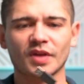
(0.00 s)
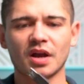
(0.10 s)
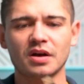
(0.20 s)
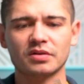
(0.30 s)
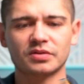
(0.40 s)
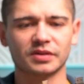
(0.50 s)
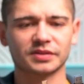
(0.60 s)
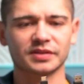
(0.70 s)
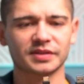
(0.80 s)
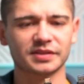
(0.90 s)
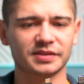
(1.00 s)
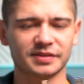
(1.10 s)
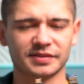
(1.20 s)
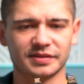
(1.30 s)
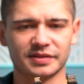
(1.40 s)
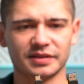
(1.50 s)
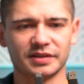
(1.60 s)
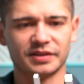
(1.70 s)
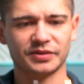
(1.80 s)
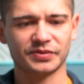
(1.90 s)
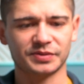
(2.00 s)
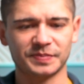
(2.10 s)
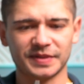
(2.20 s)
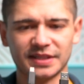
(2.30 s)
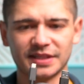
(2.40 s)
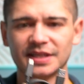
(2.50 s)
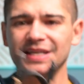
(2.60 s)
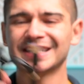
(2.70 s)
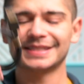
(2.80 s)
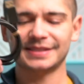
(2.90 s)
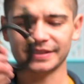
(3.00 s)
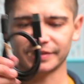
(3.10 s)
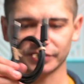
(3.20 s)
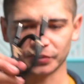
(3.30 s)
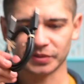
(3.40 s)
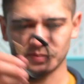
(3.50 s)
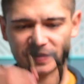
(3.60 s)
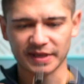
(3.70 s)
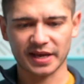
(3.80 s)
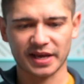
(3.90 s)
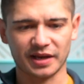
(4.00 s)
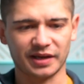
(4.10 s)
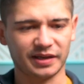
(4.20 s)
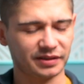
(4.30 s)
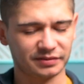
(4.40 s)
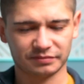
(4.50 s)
Oh, cool. So this is the USB-C to USB-A